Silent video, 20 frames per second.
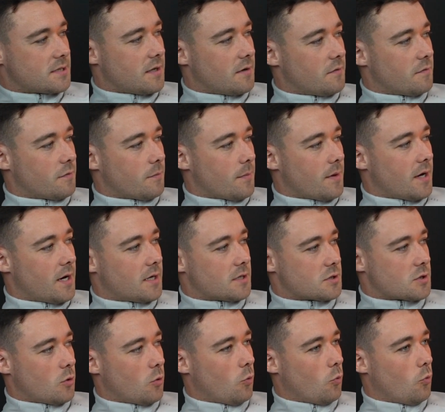then from there?
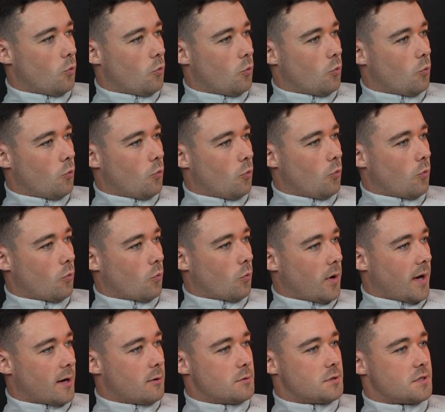So
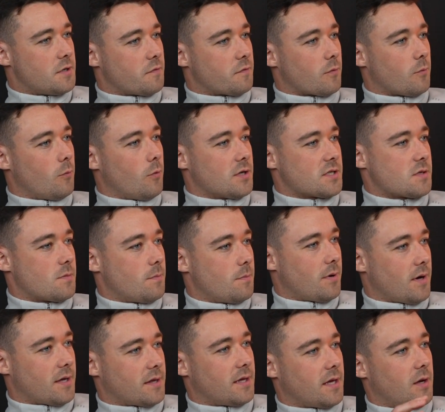how different was it
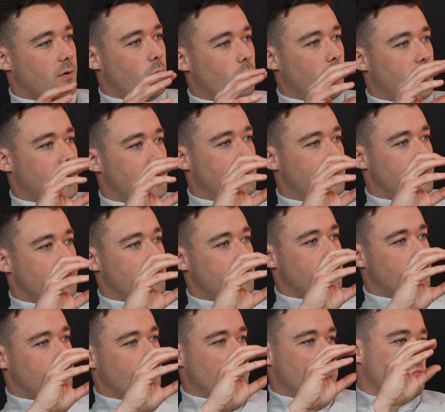back then with,
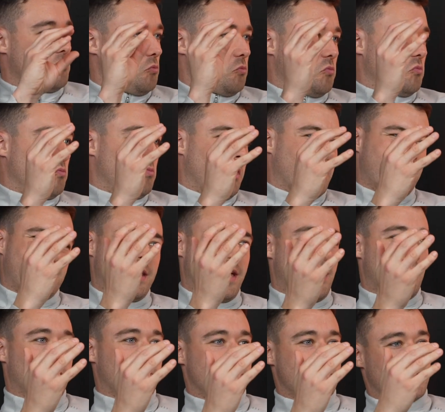like
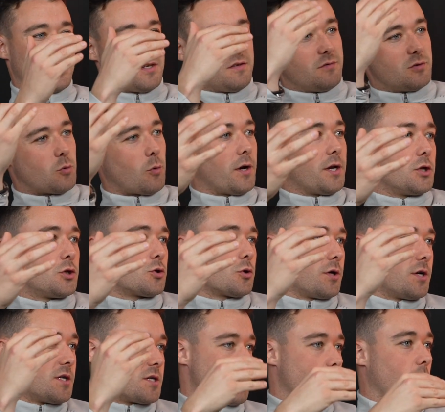now it's like you've
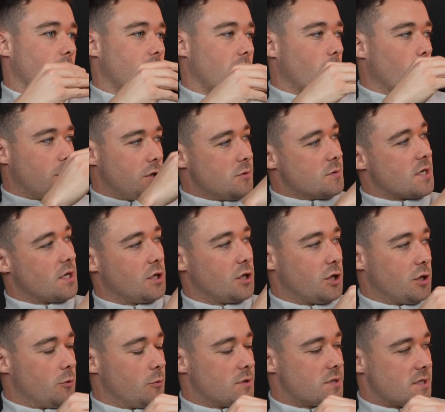23s and whatnot. When you said
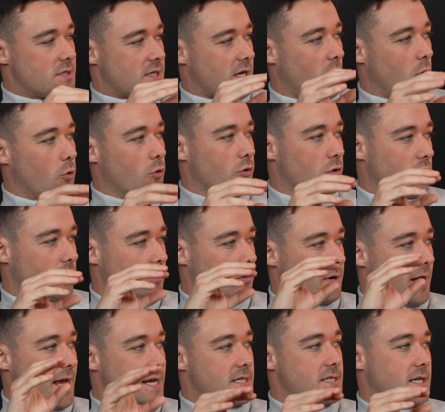youth, is that under
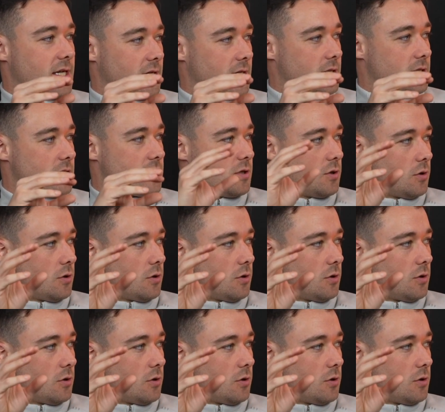18s?